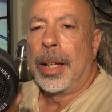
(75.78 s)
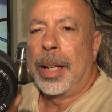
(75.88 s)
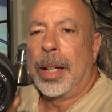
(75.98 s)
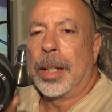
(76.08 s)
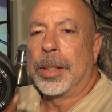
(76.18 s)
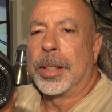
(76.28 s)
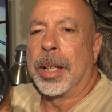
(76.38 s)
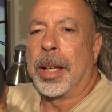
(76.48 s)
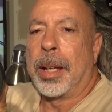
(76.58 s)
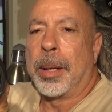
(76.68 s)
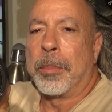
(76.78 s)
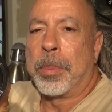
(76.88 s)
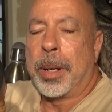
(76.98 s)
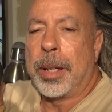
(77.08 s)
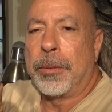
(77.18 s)
It's
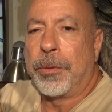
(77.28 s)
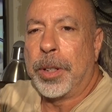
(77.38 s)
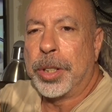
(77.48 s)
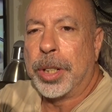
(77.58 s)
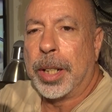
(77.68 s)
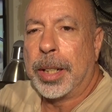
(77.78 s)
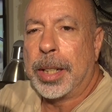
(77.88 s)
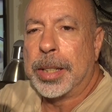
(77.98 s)
pretty efficient.